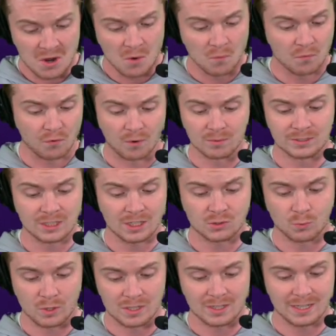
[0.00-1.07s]
for just
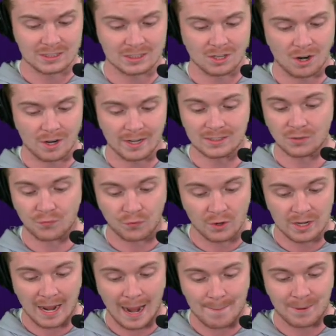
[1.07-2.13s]
when you get started. It's a
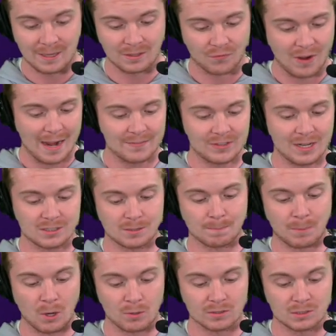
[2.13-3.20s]
free app, and the 5,000
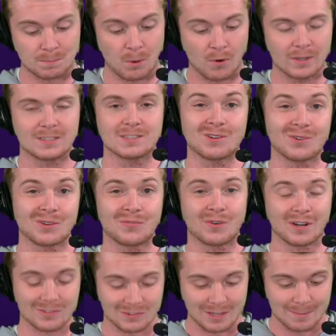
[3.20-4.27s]
bonus points is only for
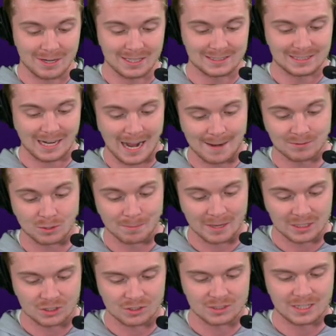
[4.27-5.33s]
a limited time, so make
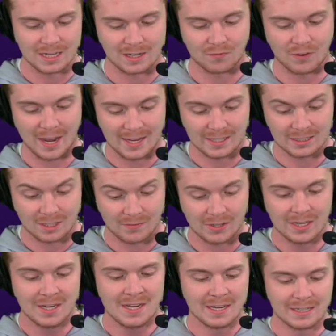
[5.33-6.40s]
sure you take advantage of
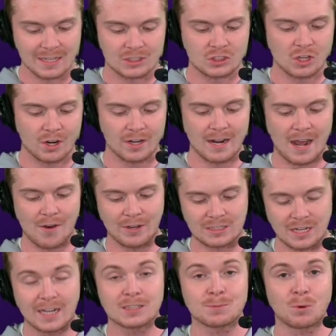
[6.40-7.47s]
it. Get started now at
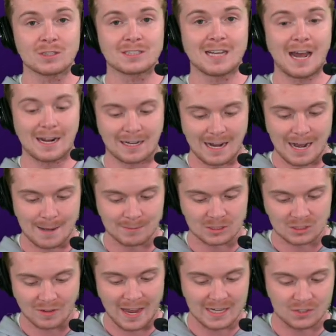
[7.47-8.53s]

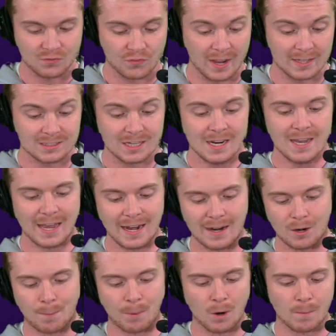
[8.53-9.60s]
chatsports.com/fetch and
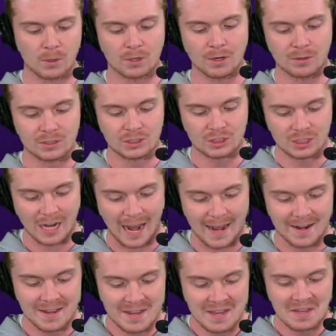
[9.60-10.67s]
enter promo code
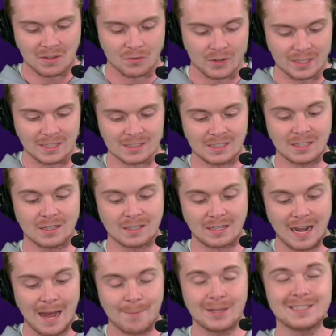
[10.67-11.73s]
chat. The link is in the
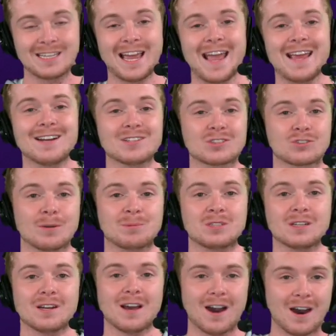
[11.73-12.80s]
comments and
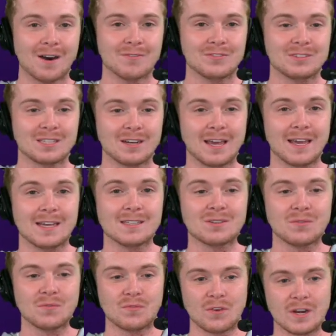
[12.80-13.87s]
description of today's
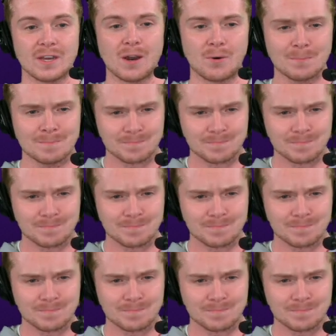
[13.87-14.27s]
video.